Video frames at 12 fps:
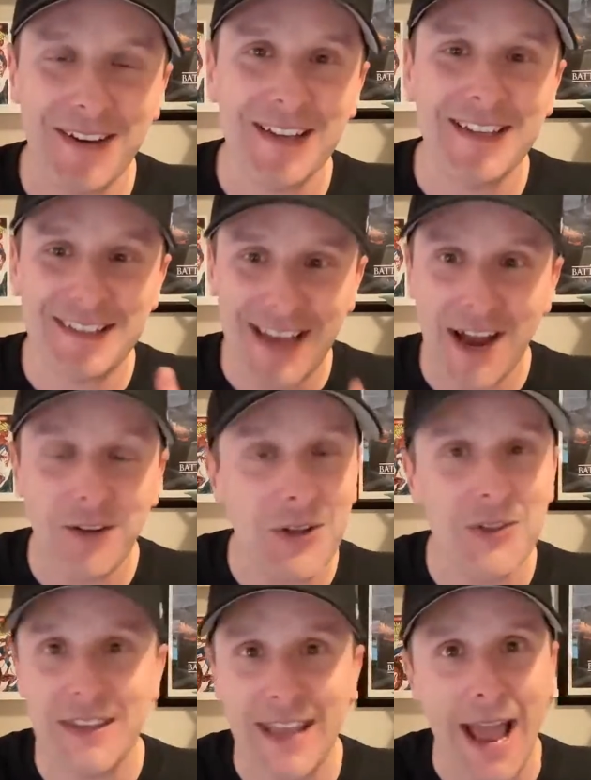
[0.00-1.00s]
They're going to
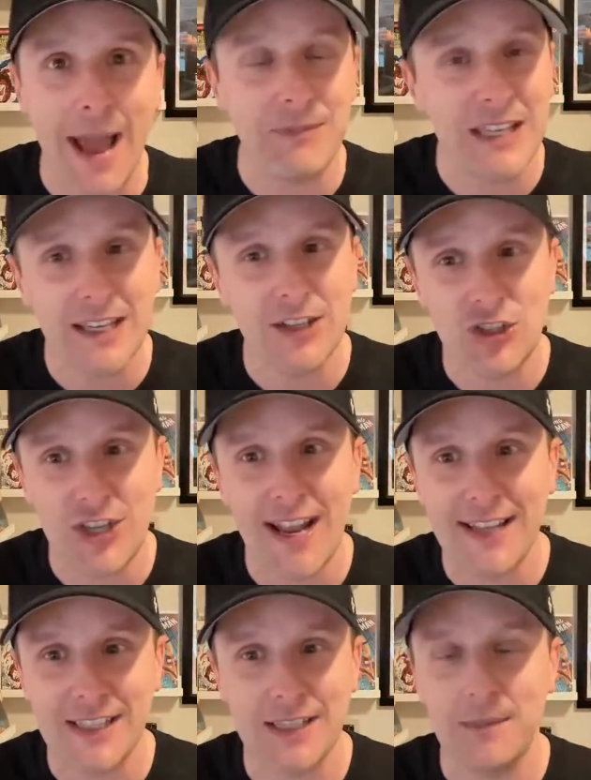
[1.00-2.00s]
download the app to get a
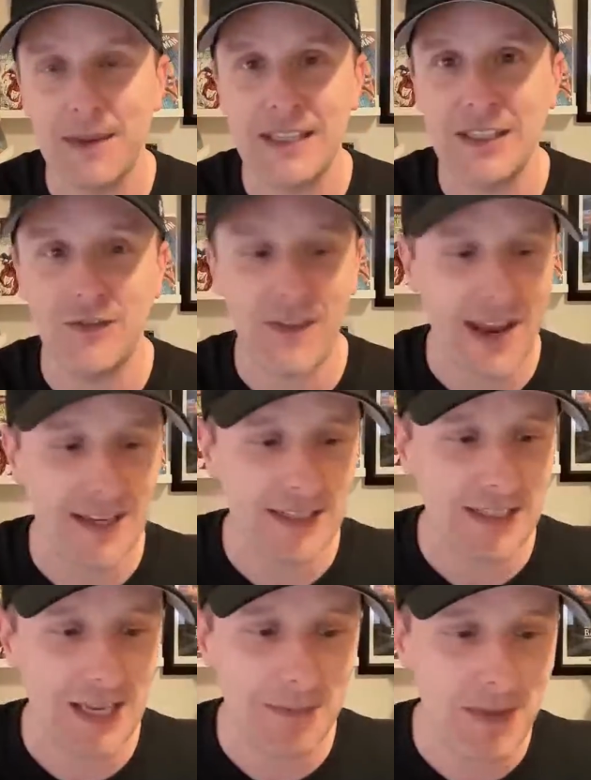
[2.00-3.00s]
chance at Amazing
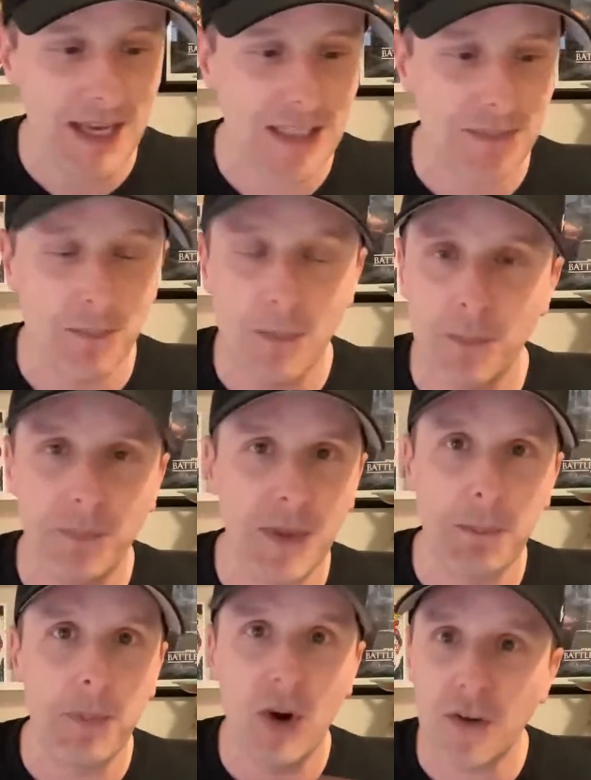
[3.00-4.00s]
Fantasy. It makes
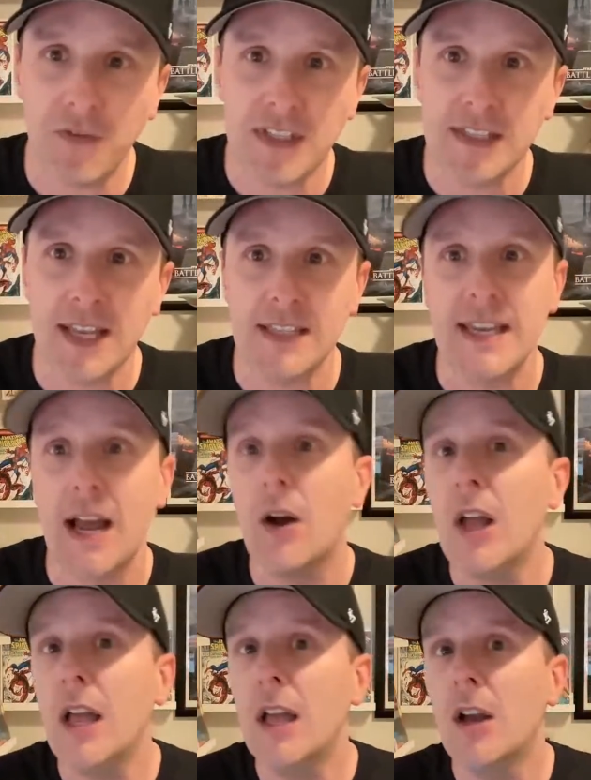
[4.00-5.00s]
the perfect sense.
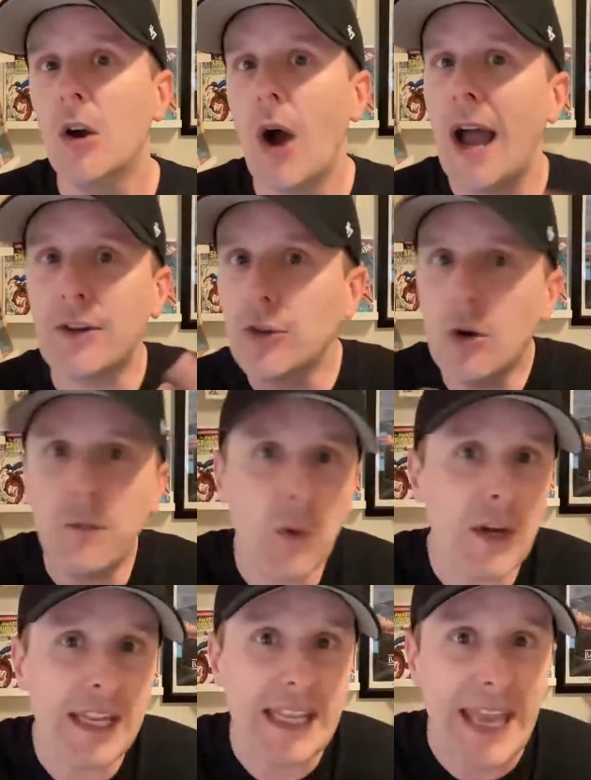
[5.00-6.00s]
Now, I don't know if
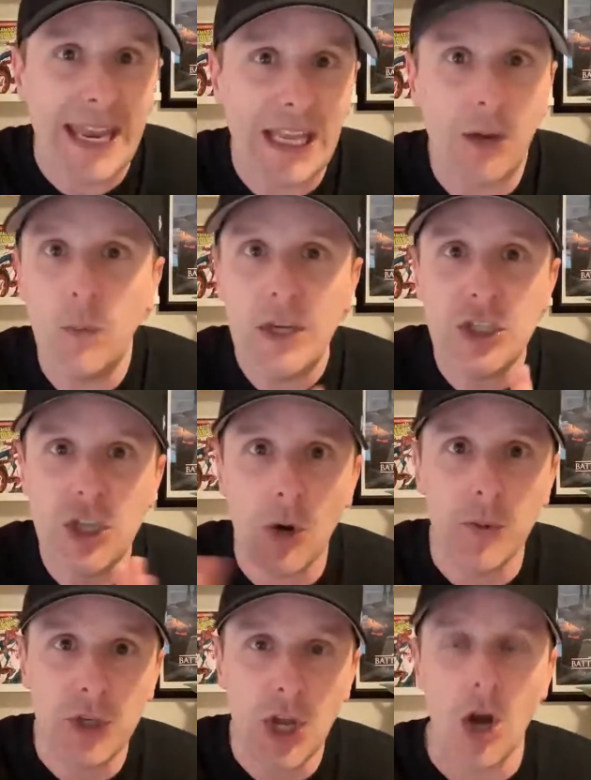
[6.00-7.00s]
we're going to get it. We
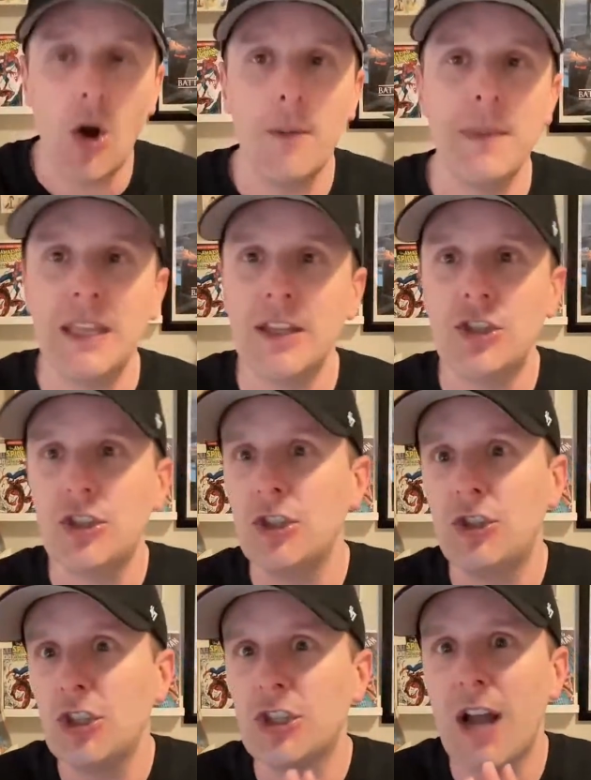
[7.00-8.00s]
don't know. I mean, this
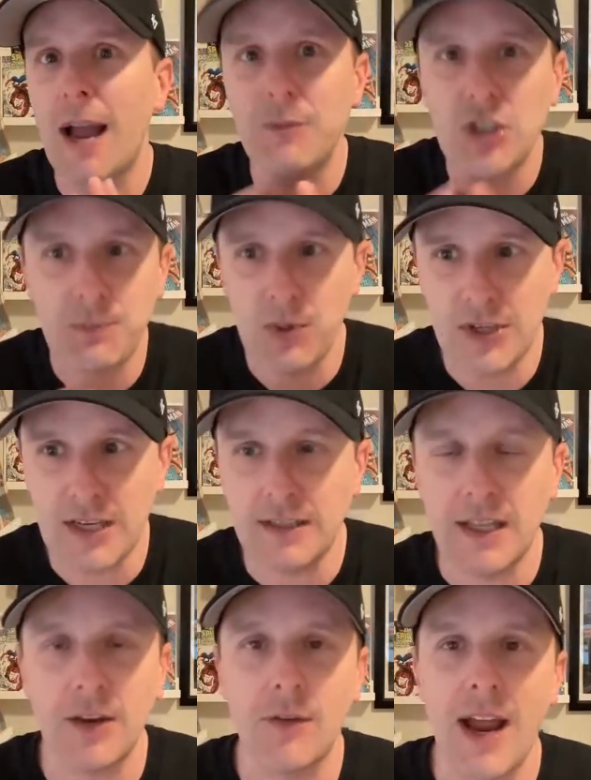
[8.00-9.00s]
it's just I'm just
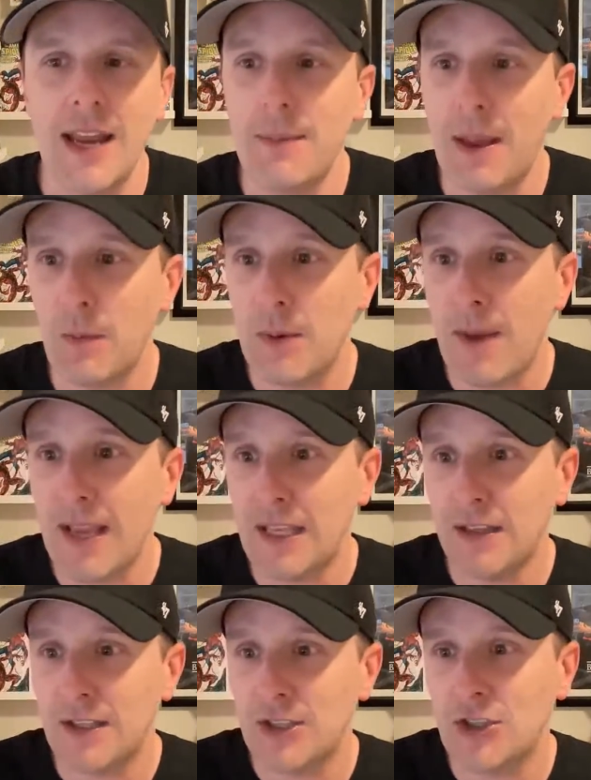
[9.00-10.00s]
predicting, right? That we might
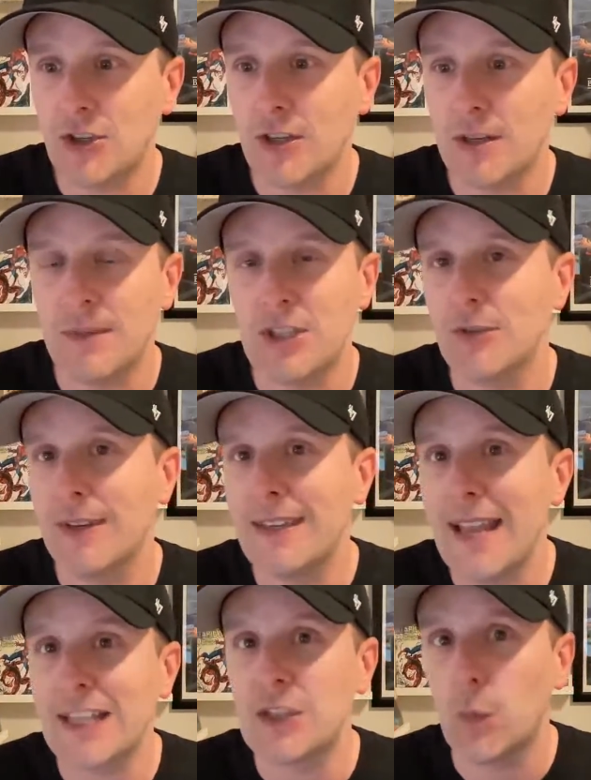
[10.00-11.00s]
get this journey into mystery
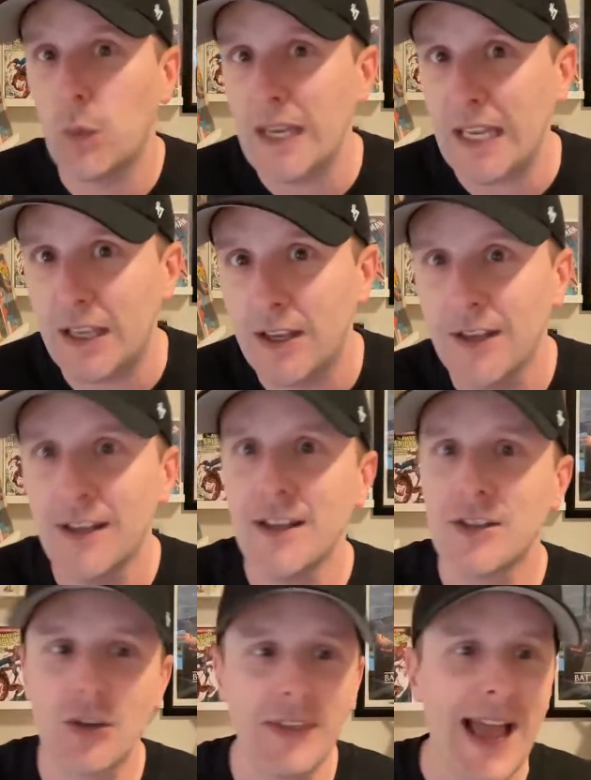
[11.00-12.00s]
next week.
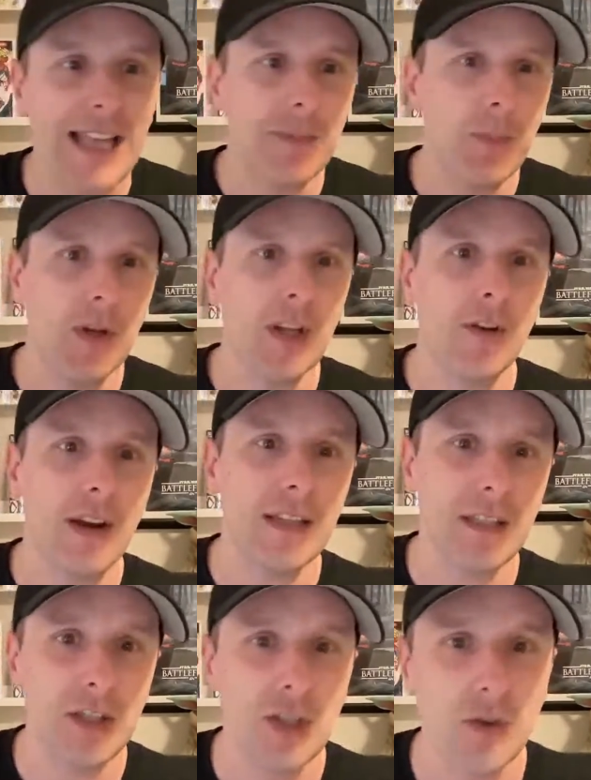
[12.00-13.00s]
So that's pretty
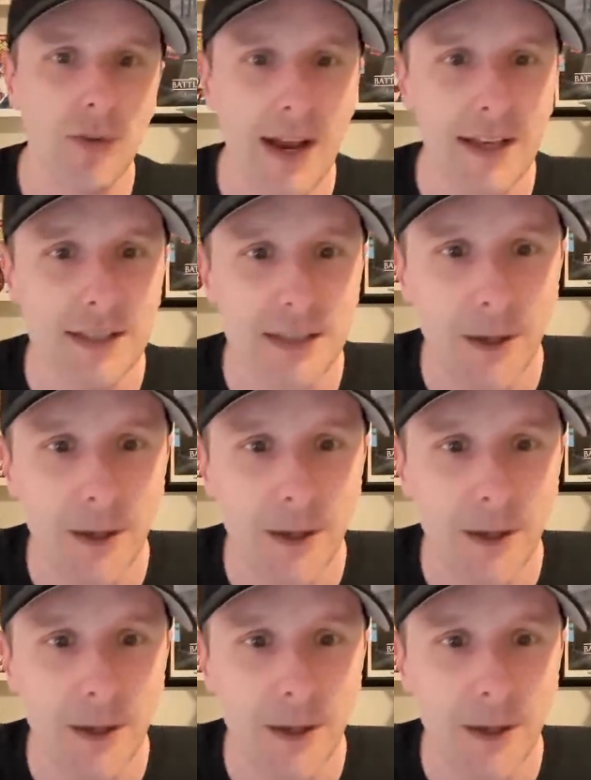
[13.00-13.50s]
crazy too, right?